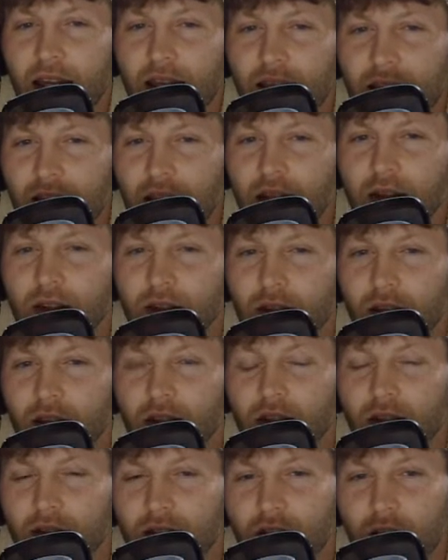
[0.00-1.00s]
in the
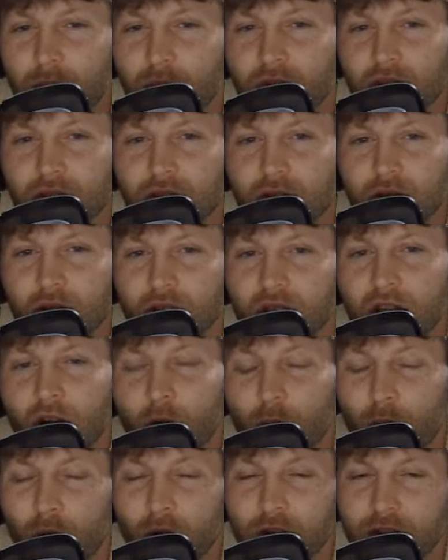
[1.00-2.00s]
deepest
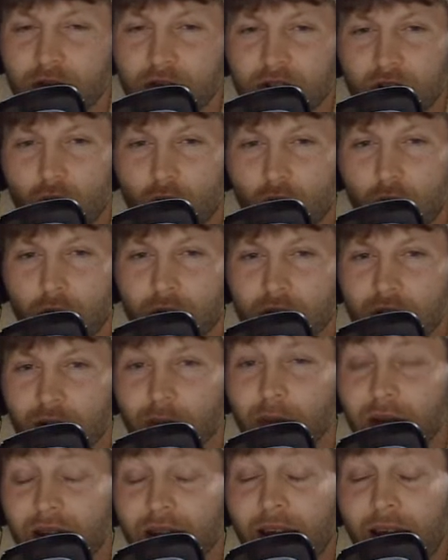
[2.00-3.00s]
parts of his heart to
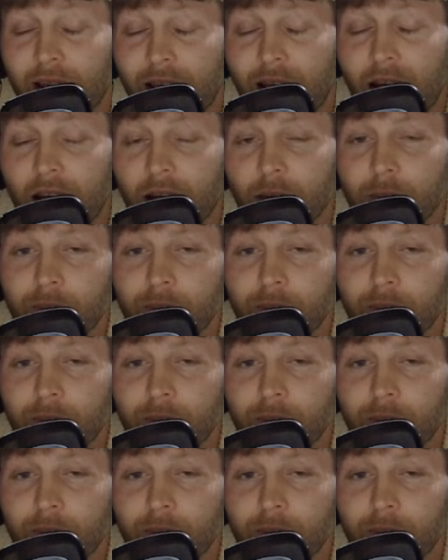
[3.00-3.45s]
be that guy.